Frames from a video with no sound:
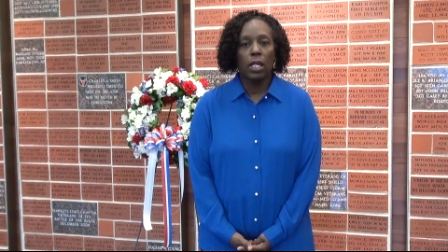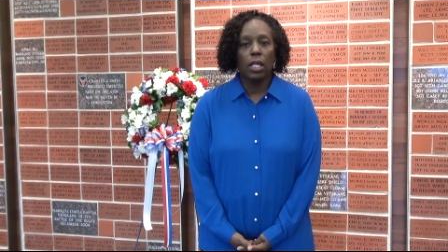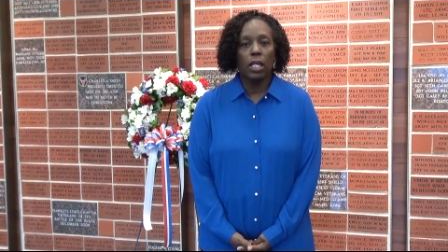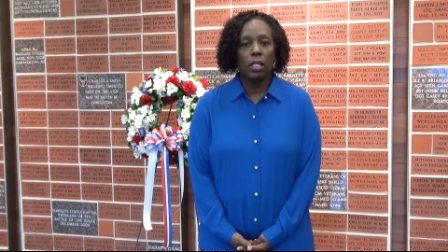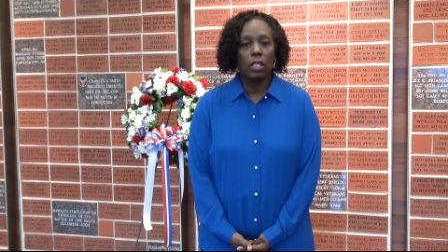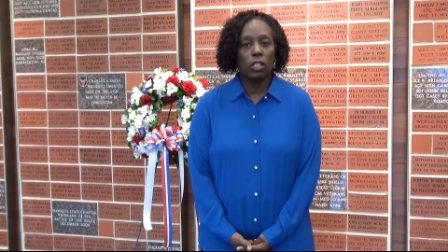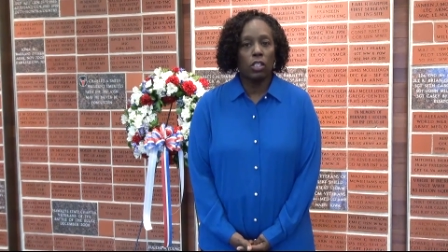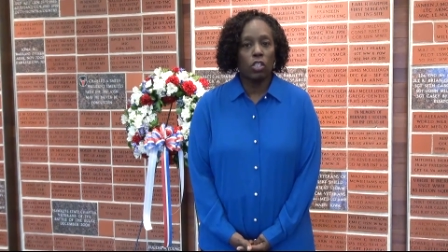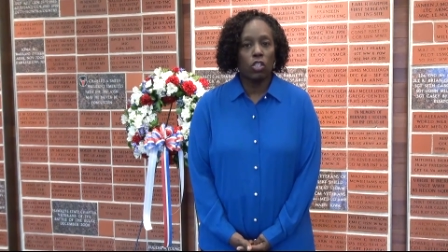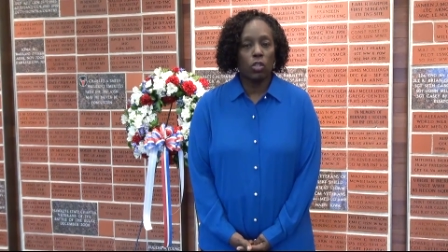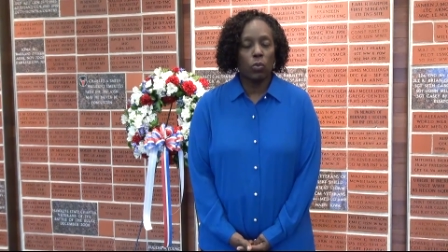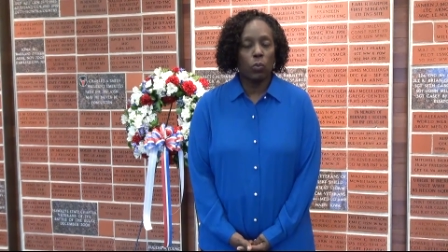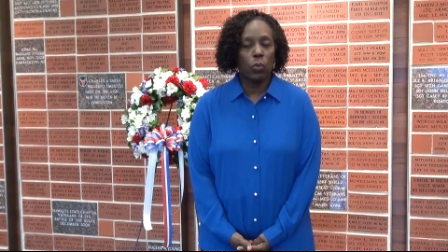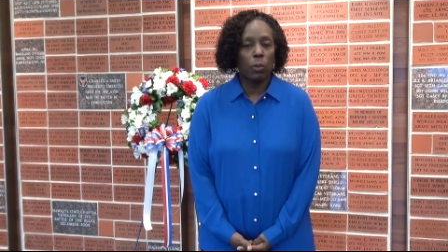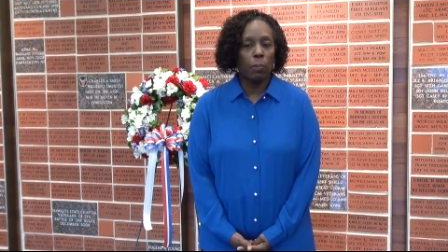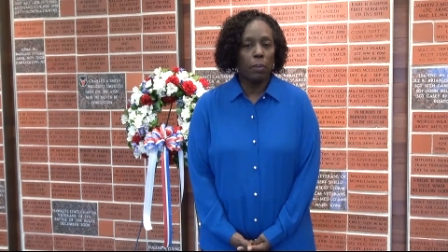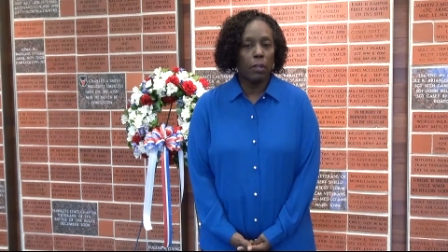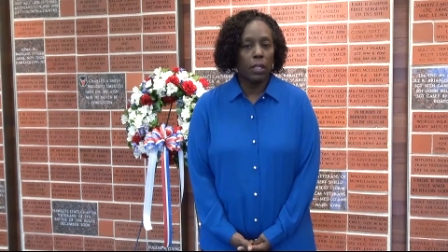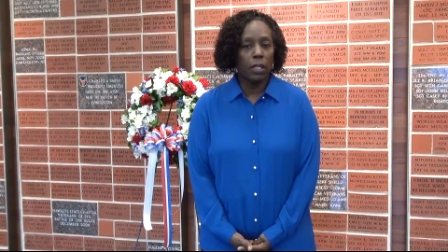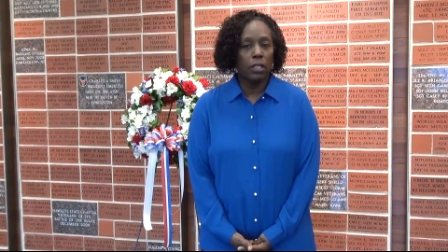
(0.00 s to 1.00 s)
In addition,
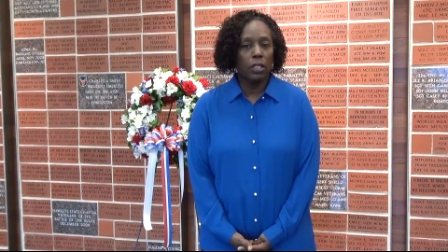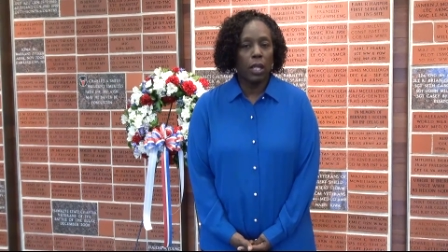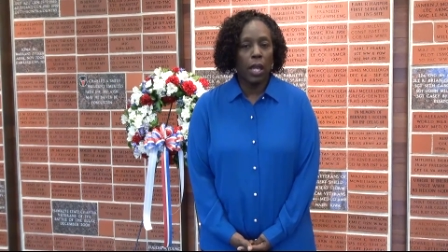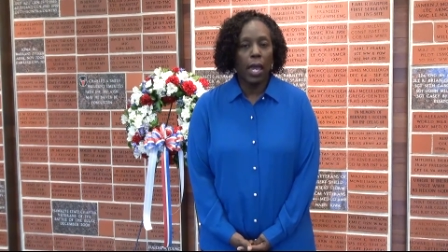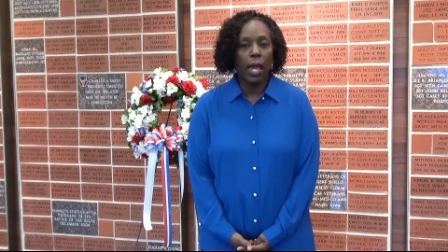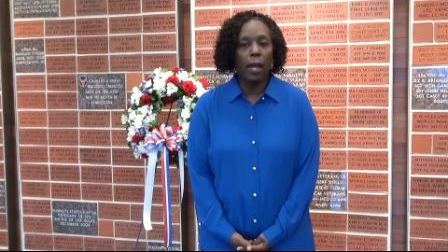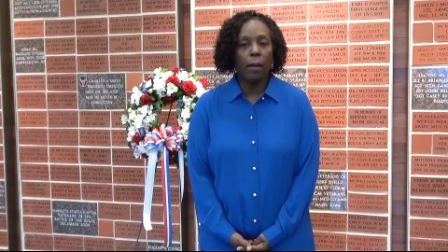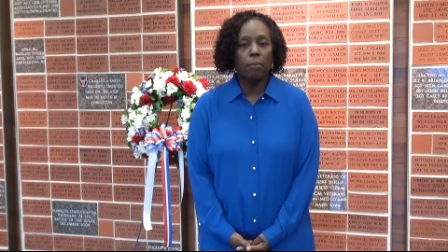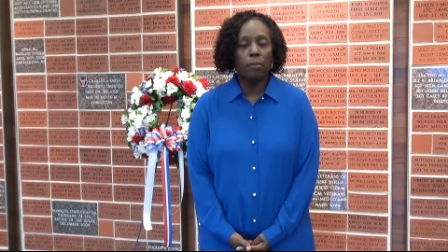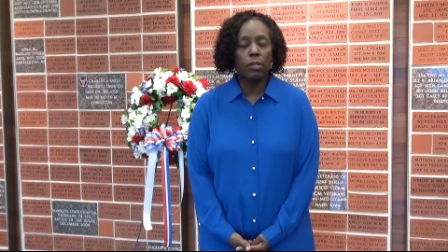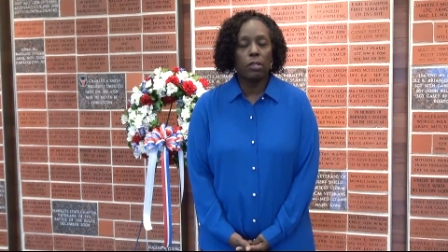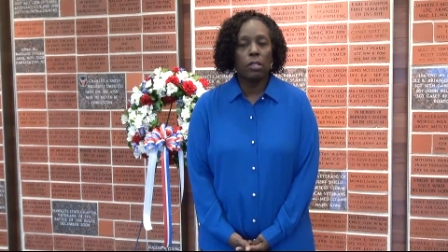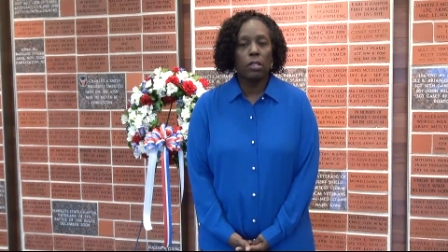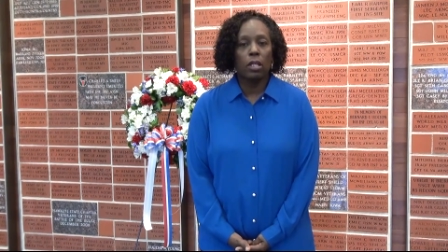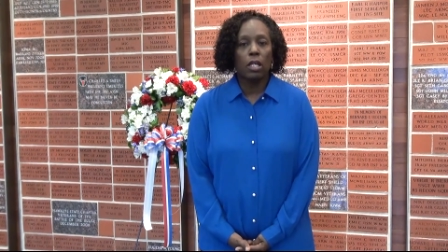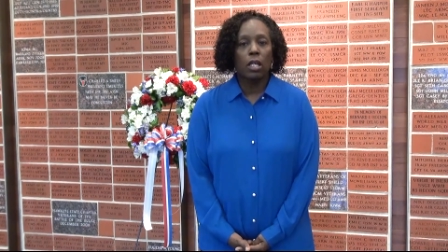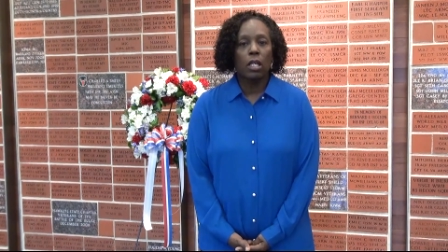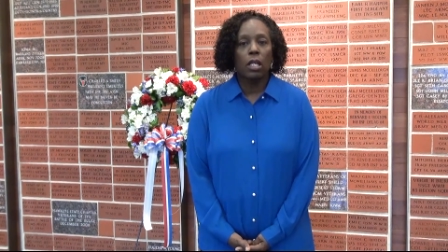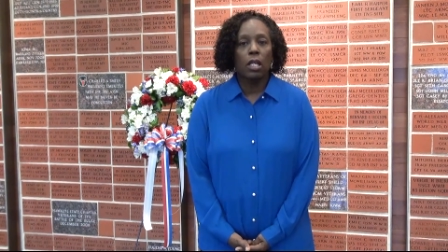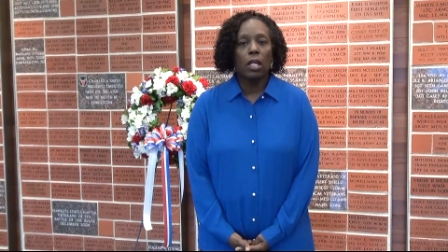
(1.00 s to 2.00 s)
we play taps
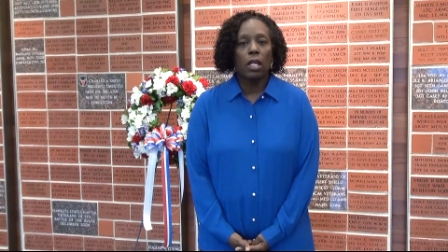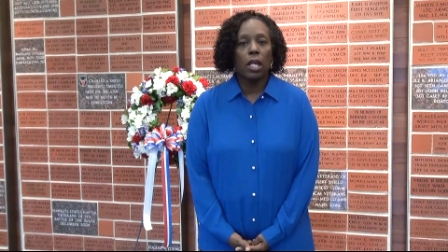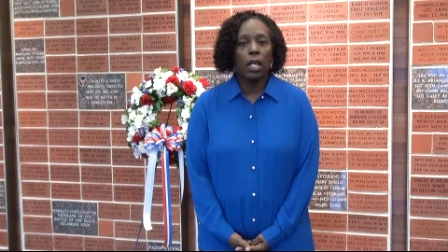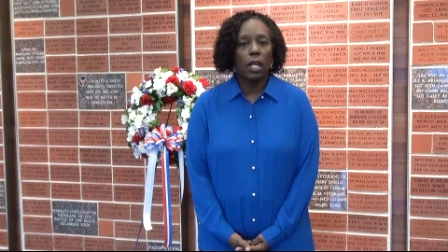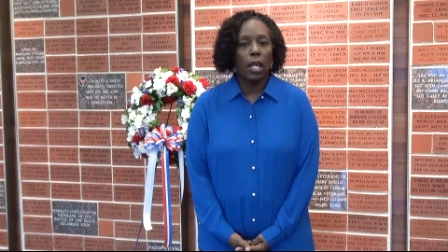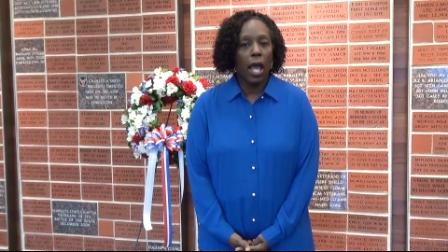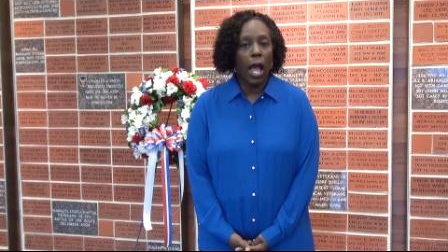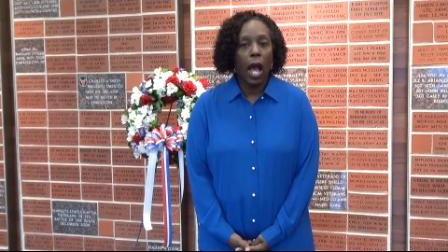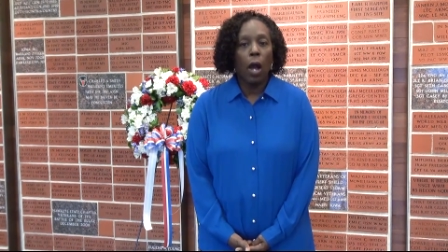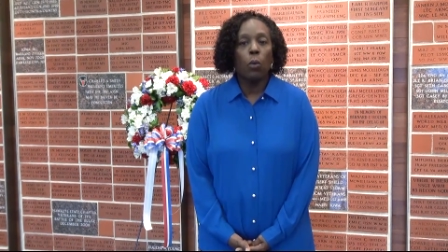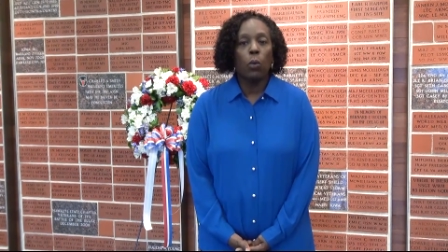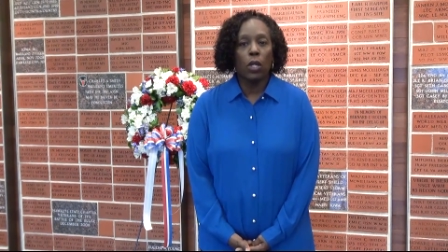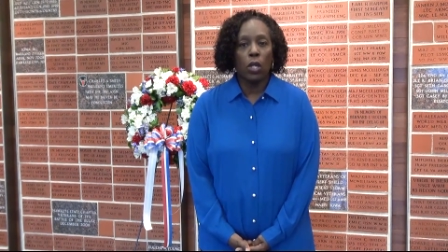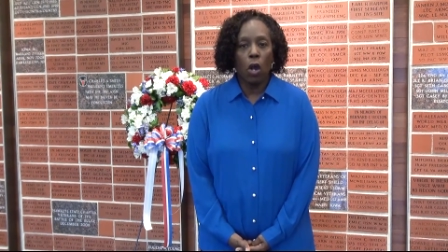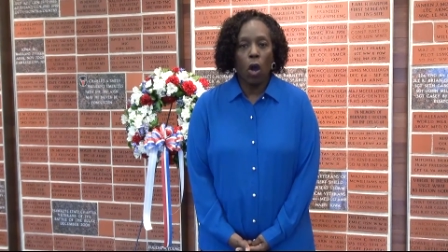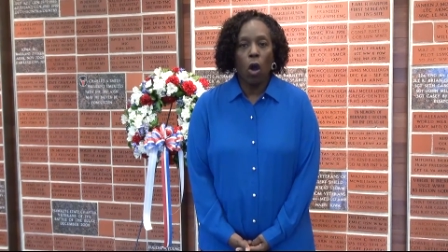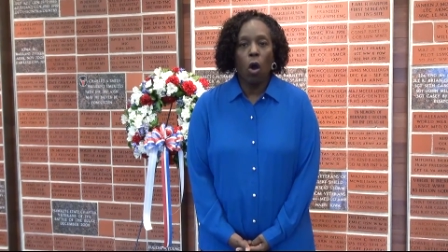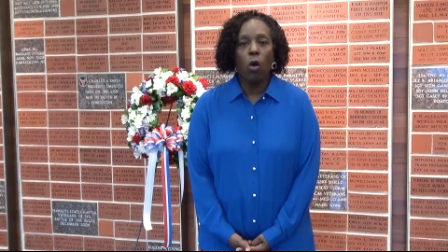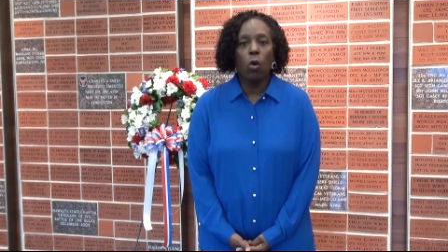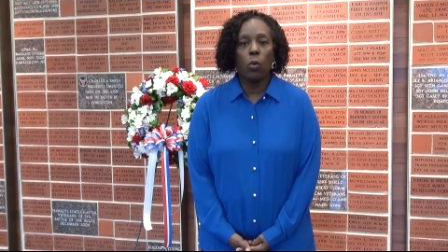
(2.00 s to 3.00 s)
and how
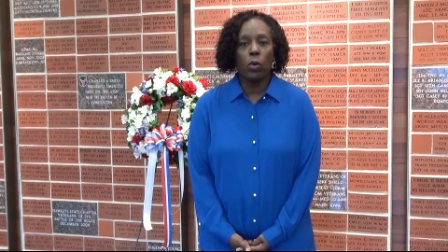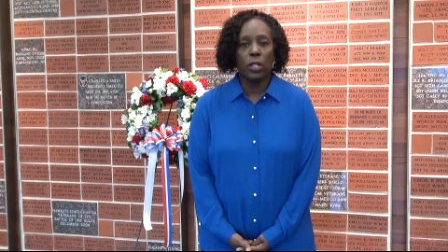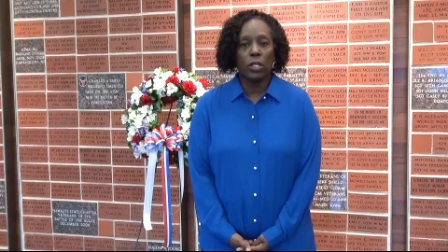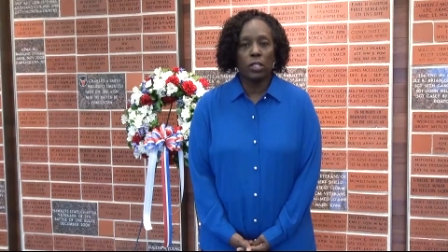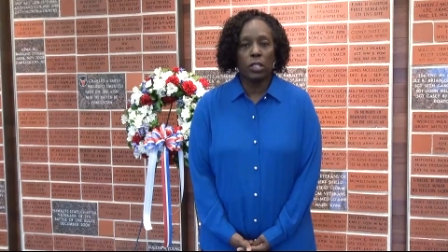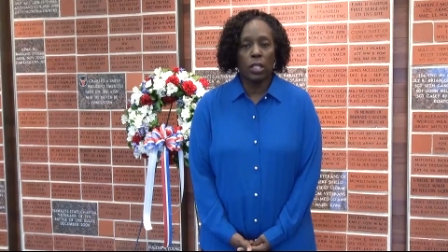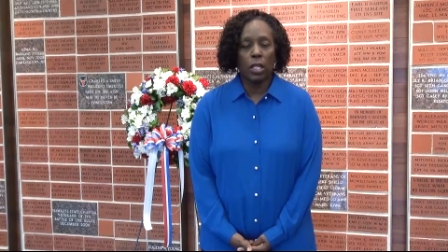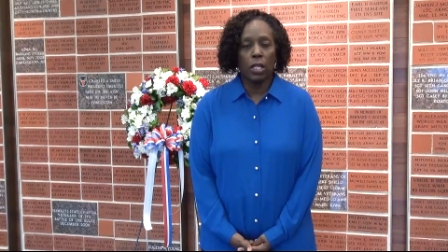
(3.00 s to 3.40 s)
we always